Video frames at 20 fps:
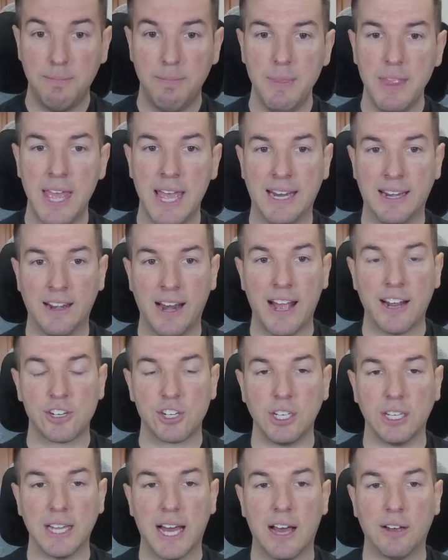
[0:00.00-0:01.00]
And it actually
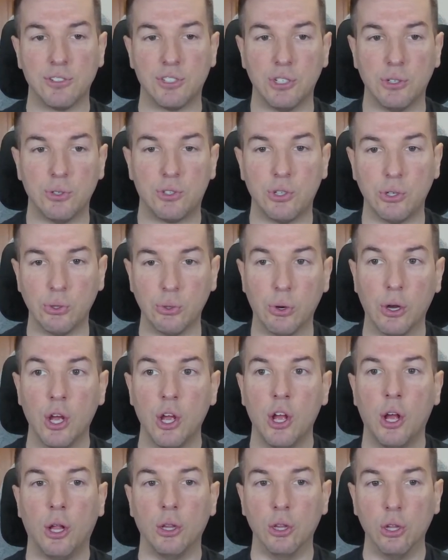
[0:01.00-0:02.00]
allows you to
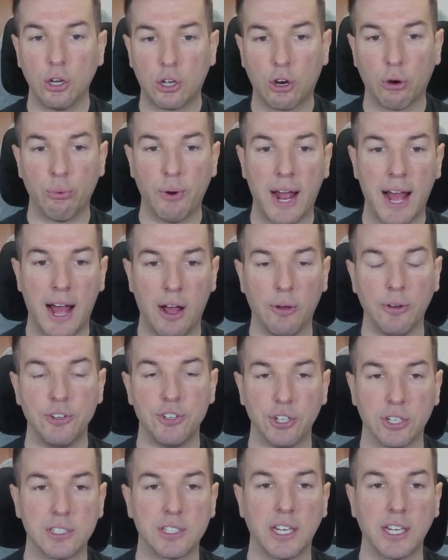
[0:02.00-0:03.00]
look around
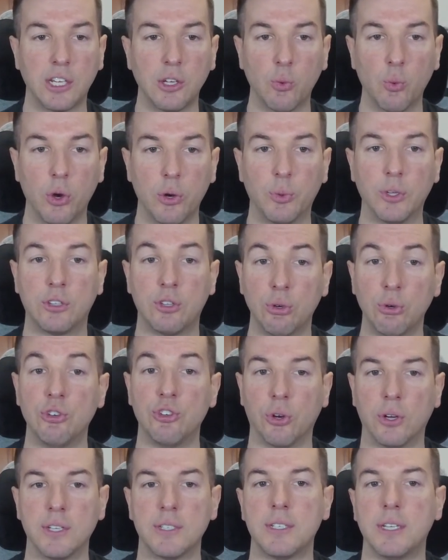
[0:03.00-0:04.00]
just like you would with two
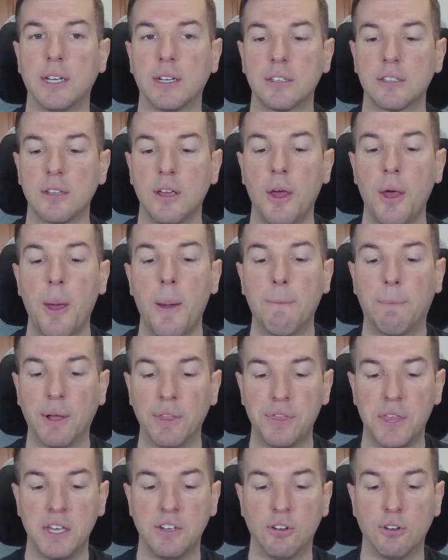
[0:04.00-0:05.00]
joysticks, but
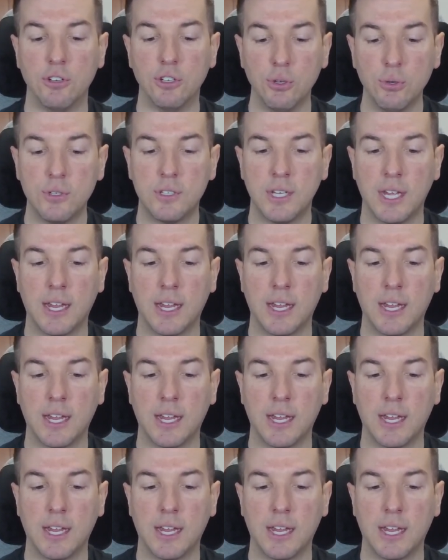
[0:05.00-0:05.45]
then you're using